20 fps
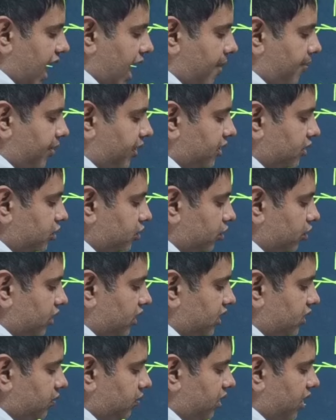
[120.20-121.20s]
happens, so
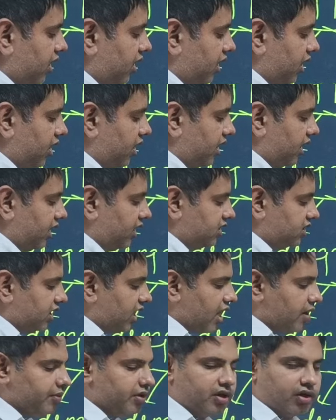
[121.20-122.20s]
this blood contains
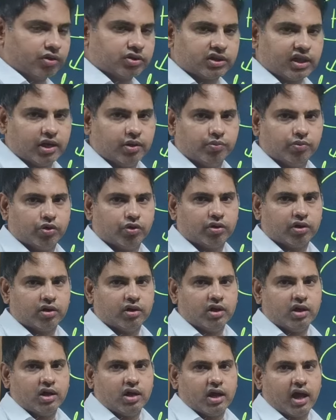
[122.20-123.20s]
carbon dioxide more,
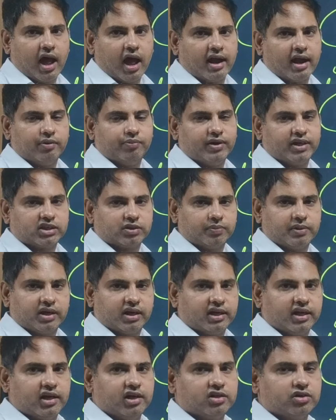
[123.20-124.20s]
and waste
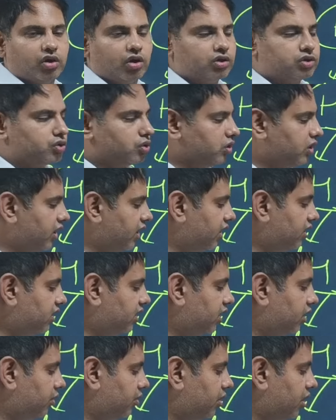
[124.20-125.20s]
material is also there,
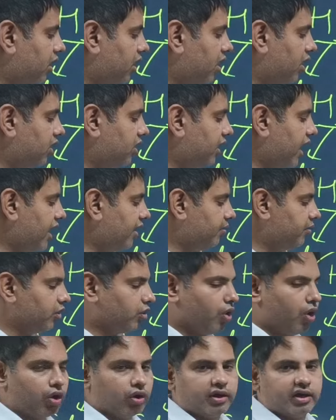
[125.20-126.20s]
that
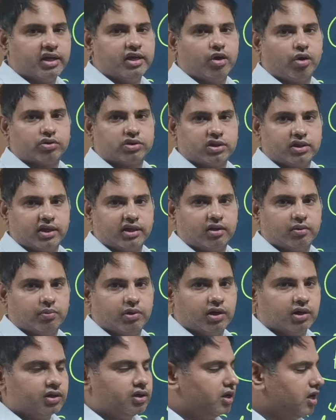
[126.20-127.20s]
we call deoxygenated
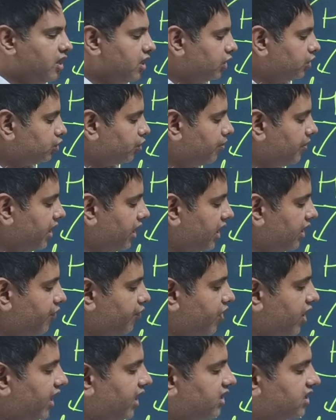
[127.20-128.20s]
blood. So mainly
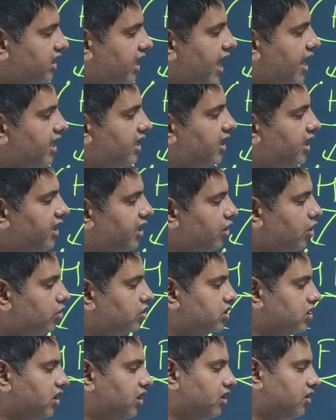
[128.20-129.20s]
veins carry the
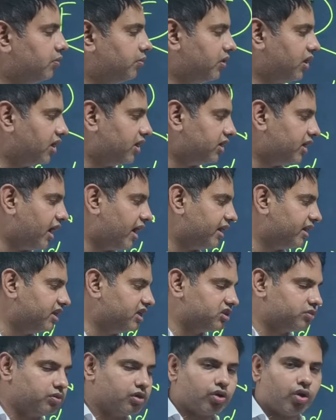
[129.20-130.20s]
deoxygenated blood, and
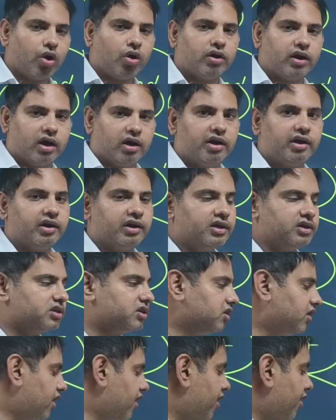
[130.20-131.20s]
these we call
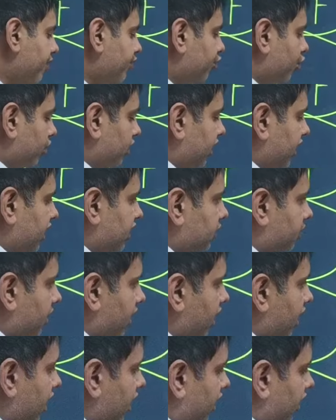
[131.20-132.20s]
arteries. So this
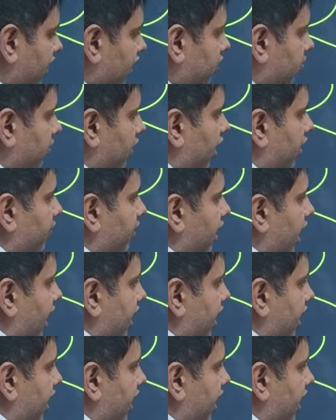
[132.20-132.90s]
blood will